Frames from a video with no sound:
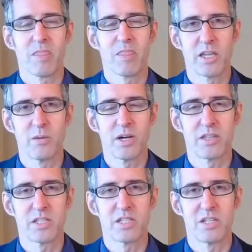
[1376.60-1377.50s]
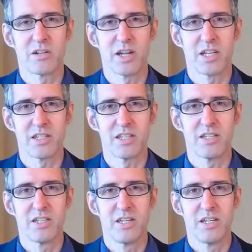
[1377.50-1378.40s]
about this theoretically,
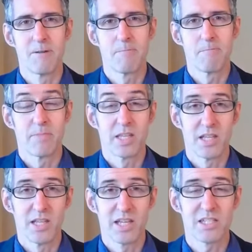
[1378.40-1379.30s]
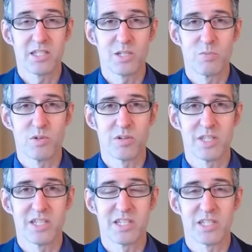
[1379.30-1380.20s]
let's explore
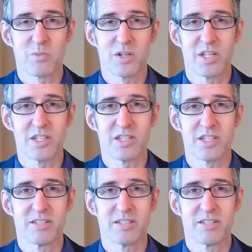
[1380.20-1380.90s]
this experientially.